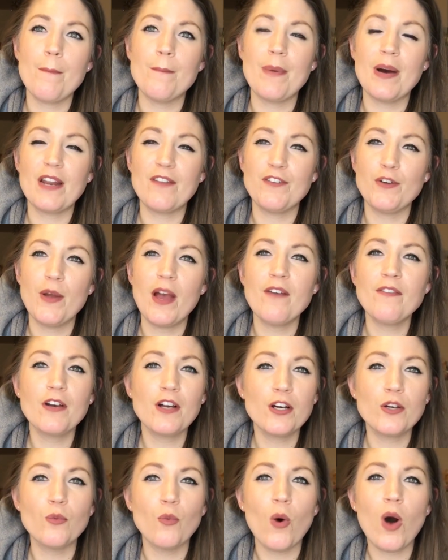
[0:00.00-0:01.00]
But if you have a
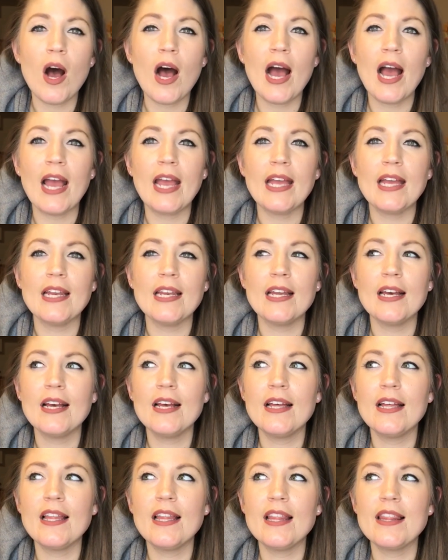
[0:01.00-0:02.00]
good
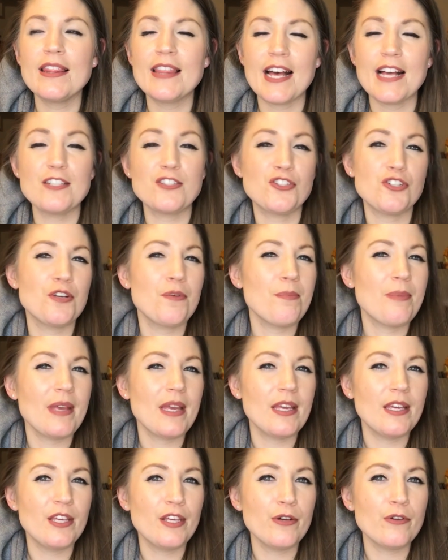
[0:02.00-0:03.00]
wine, that shouldn't
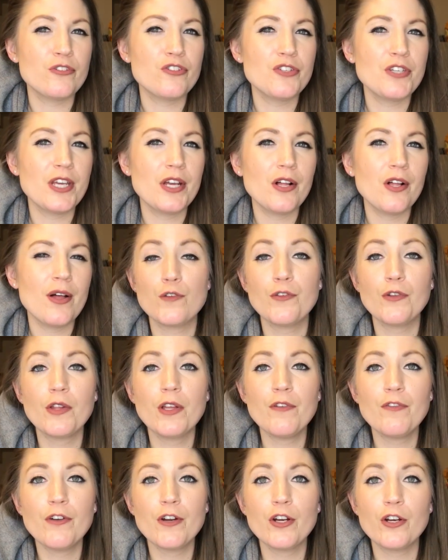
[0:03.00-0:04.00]
be a huge deal. If you're
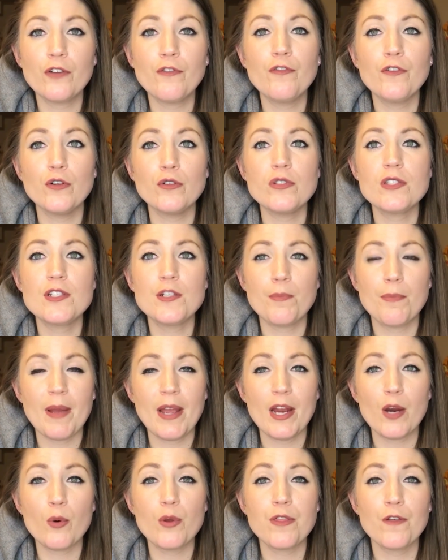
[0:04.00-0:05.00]
looking for good foods to
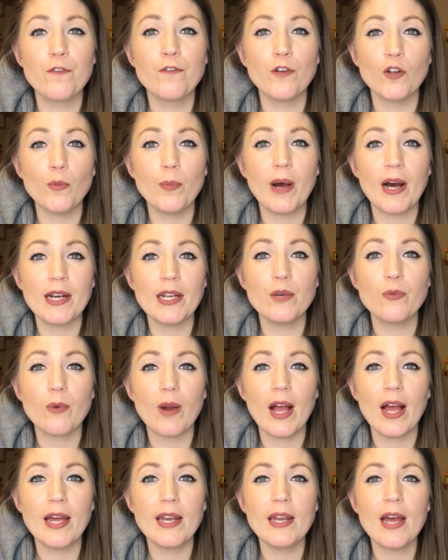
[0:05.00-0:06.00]
pair with a full-bodied
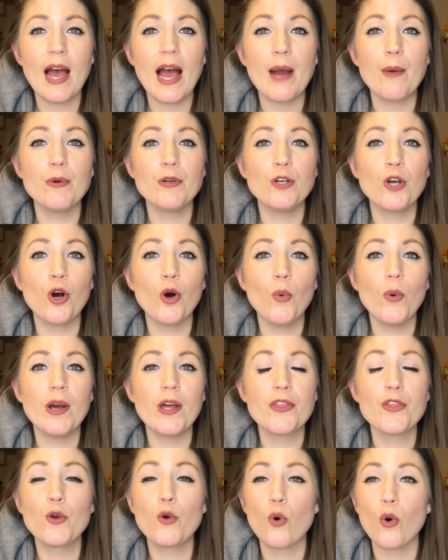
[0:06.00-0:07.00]
red, I would go
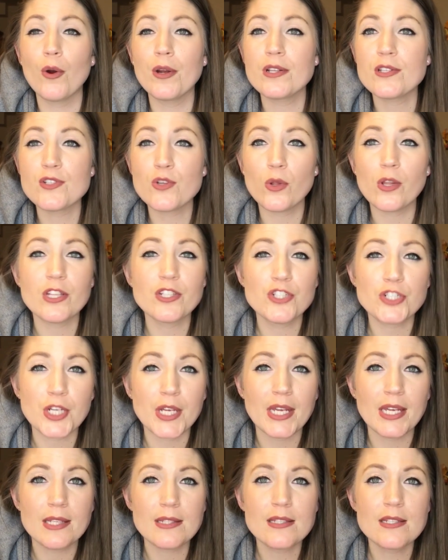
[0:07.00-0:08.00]
with gorgonzola
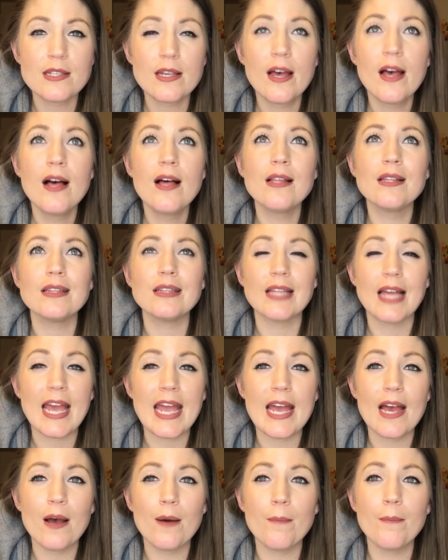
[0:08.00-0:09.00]
cheese,
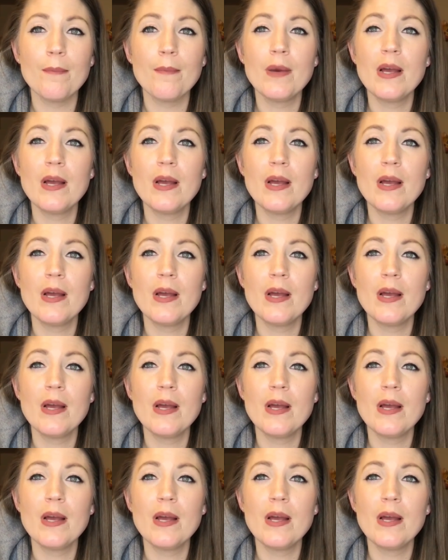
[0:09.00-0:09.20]
lamb,